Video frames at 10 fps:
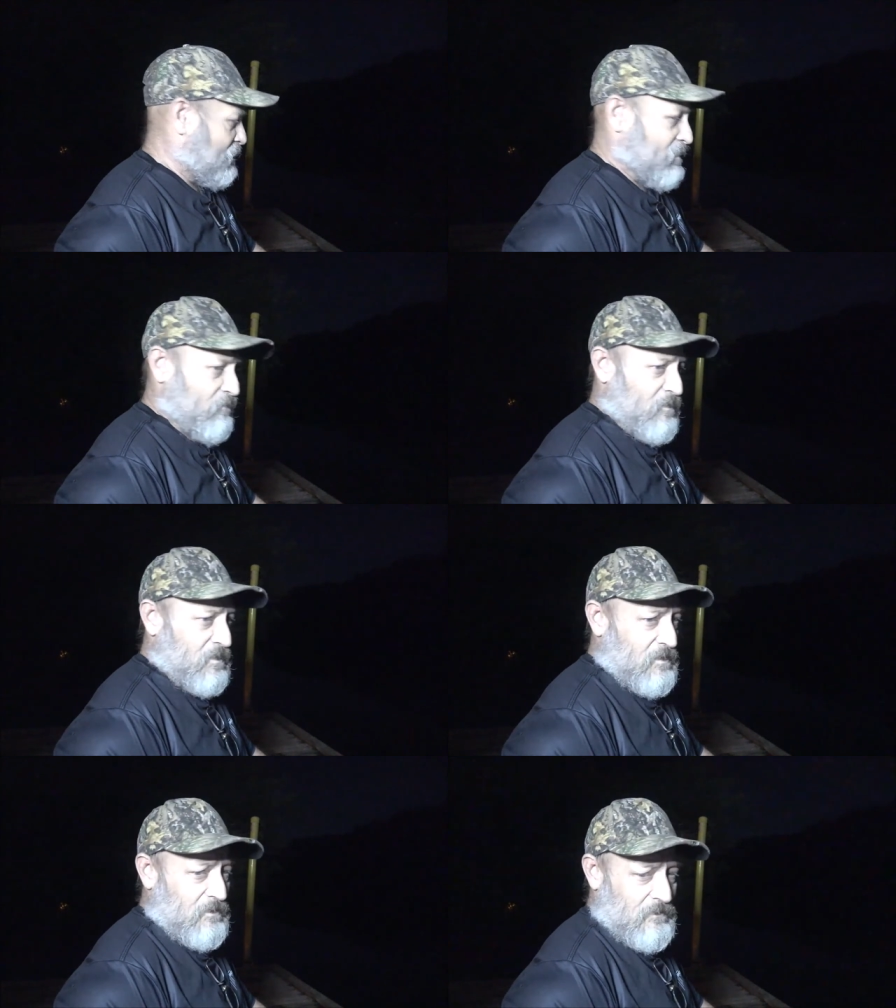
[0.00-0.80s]
she
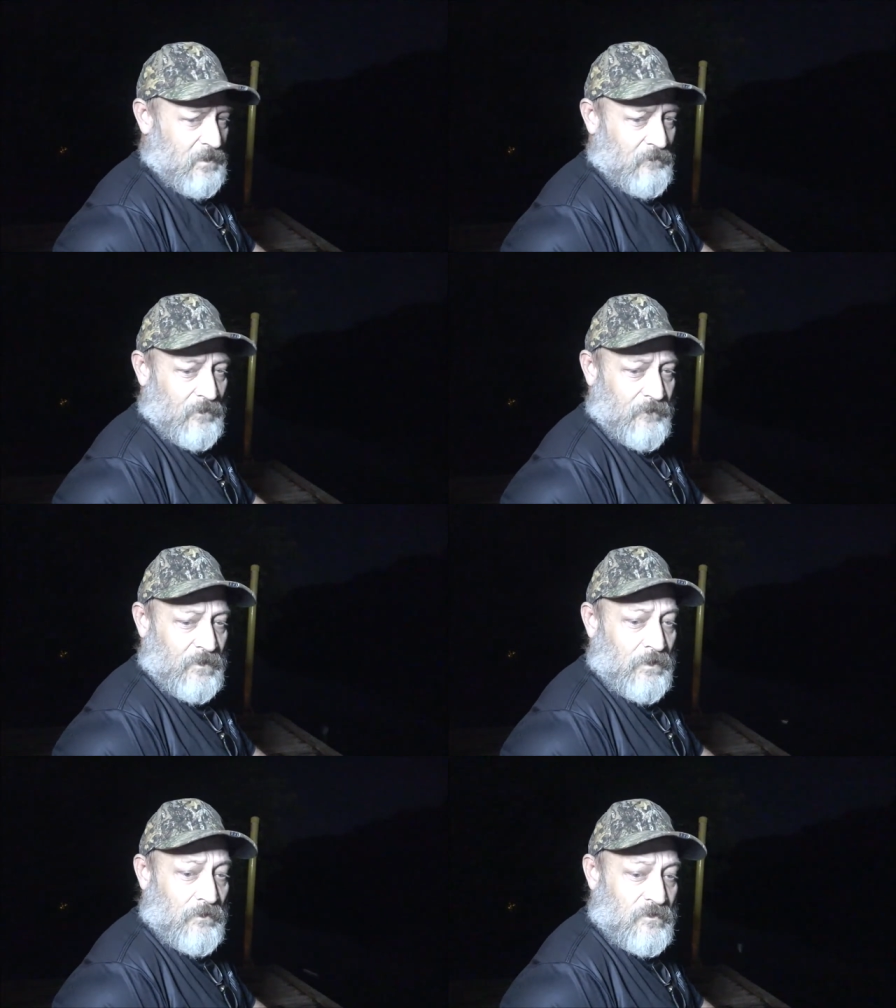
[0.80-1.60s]
wanted to do that
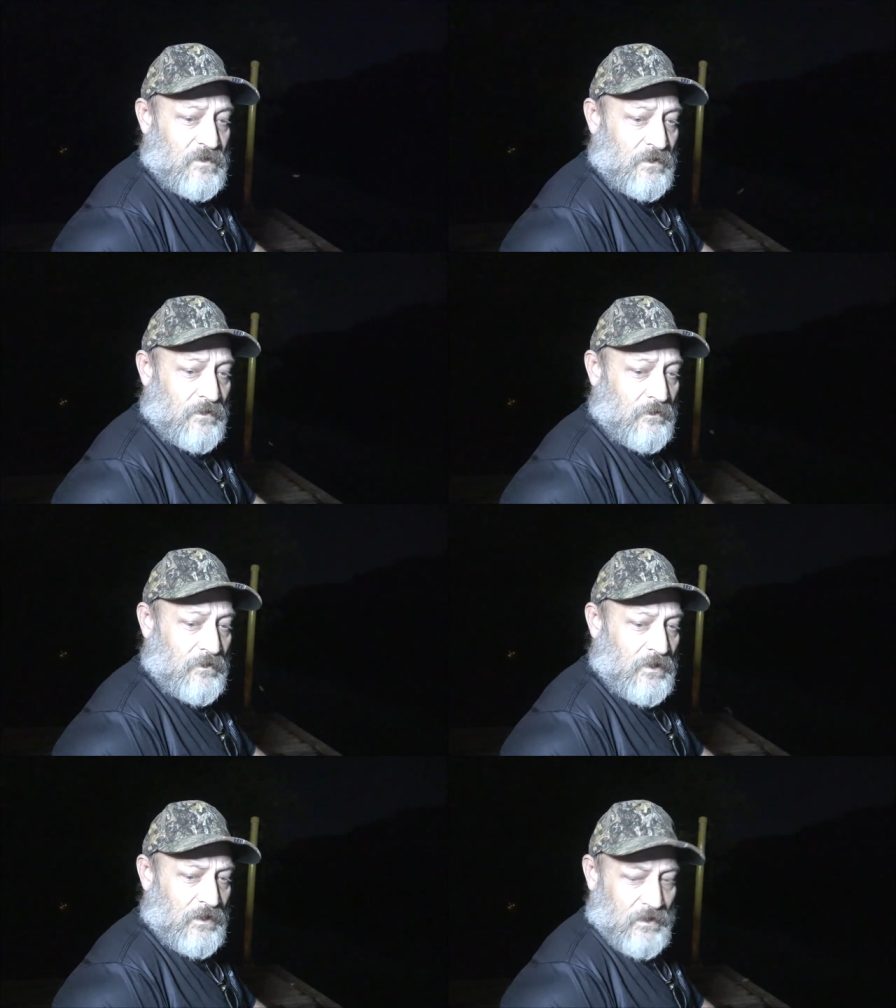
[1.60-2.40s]
review, so
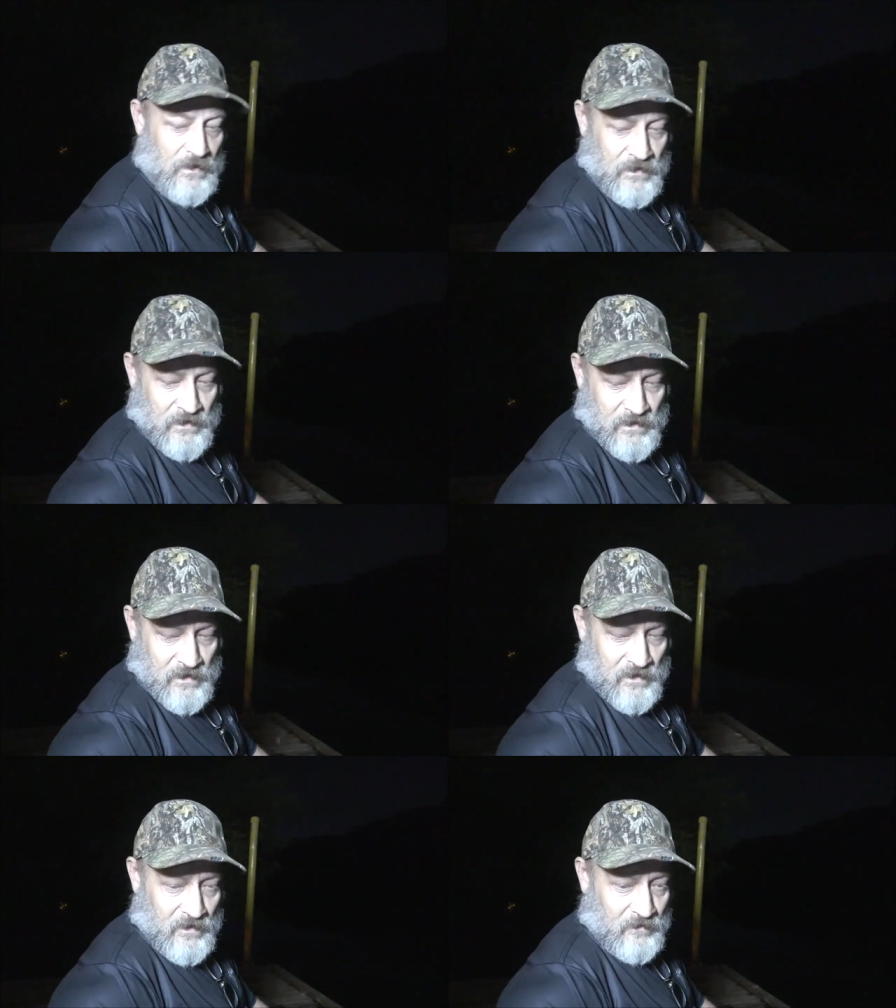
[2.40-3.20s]

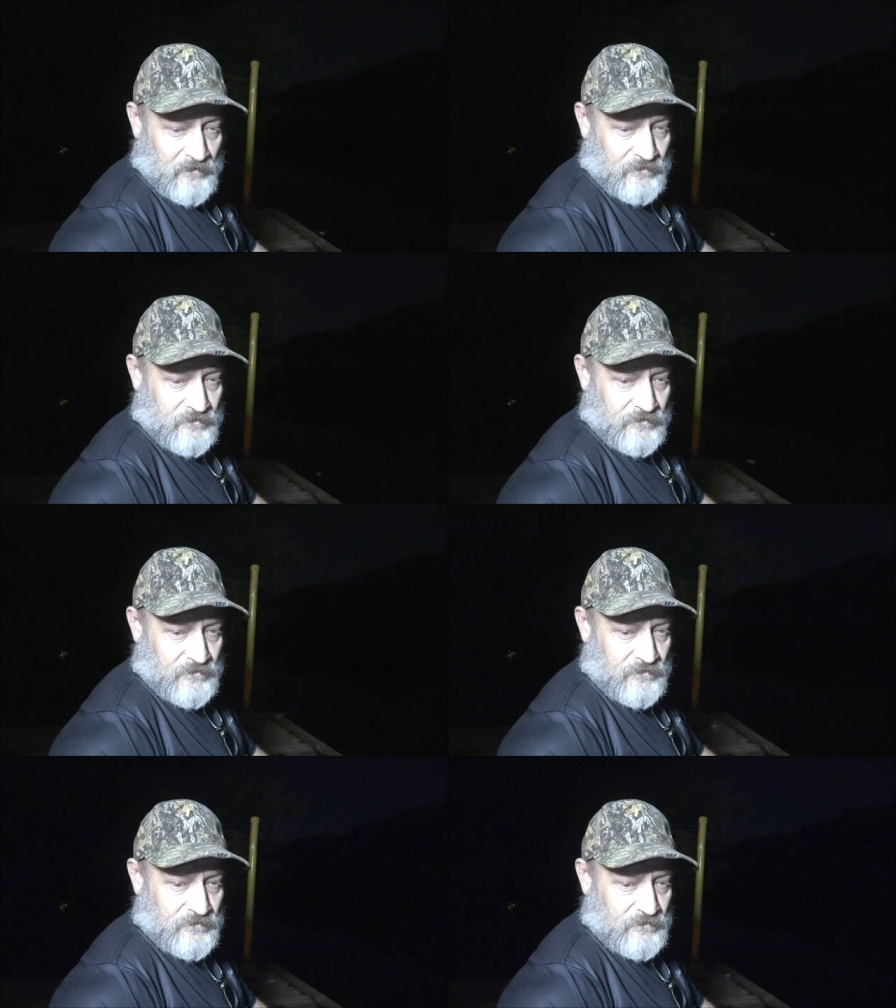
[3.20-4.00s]
um,
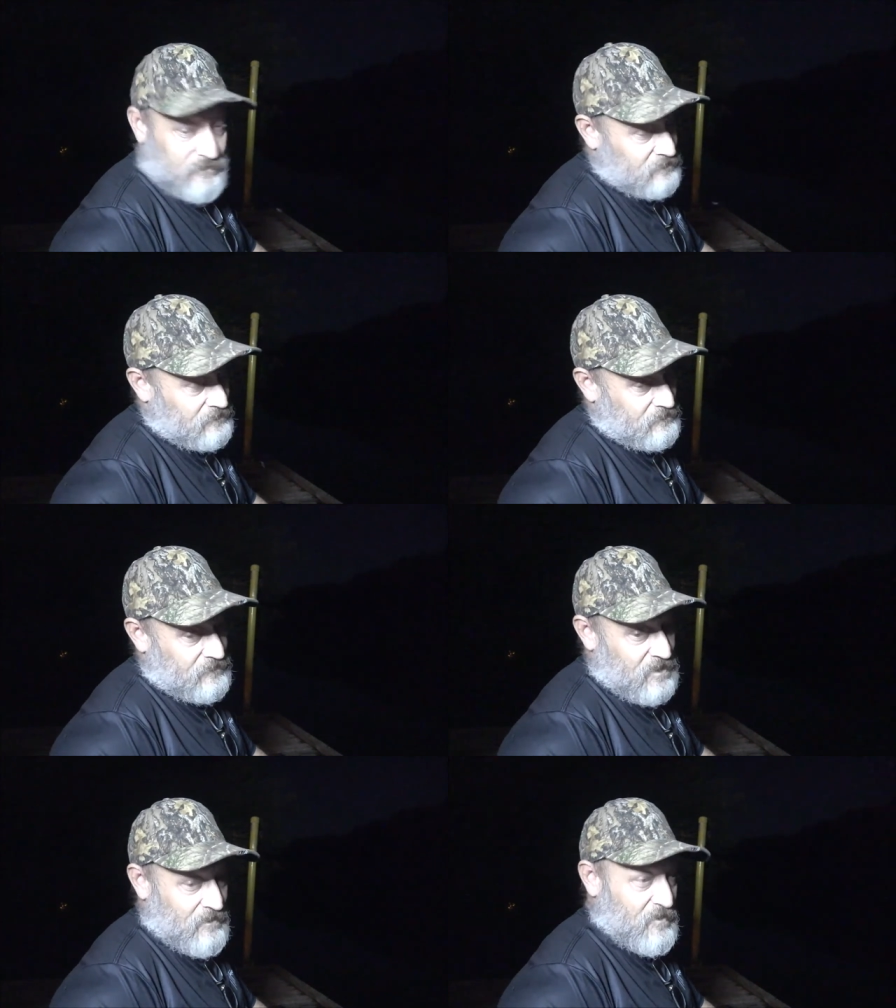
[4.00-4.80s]

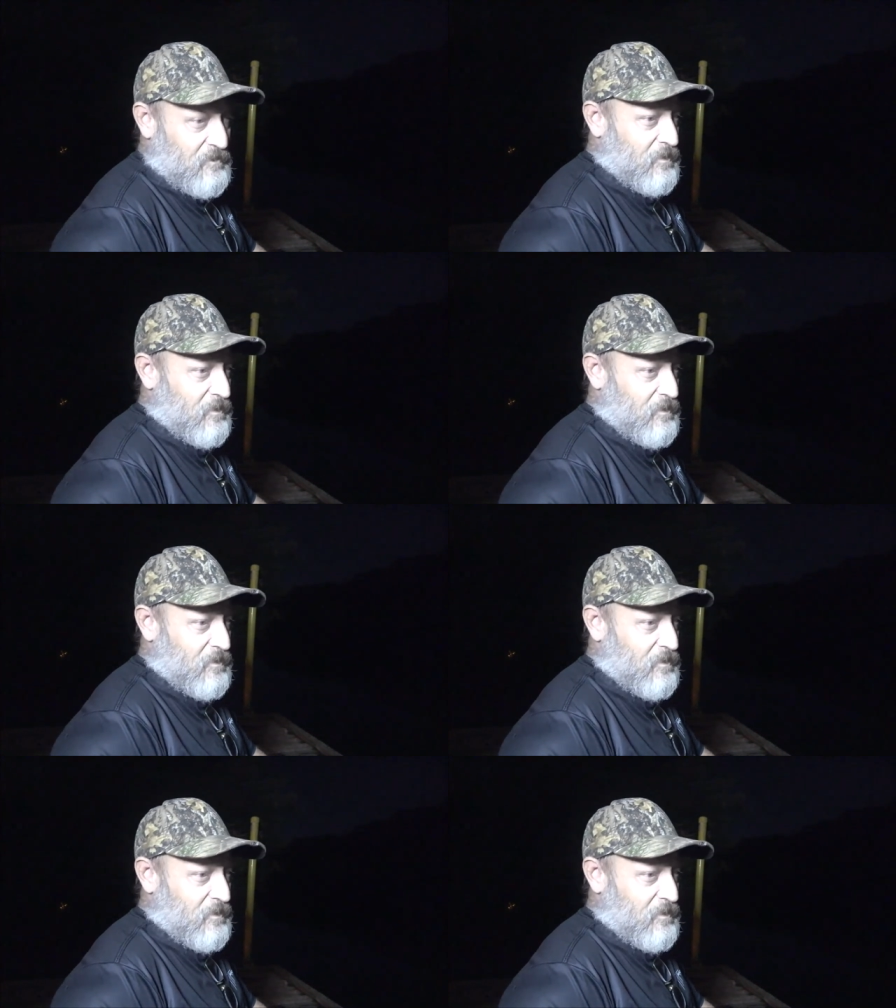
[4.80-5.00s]
seems to be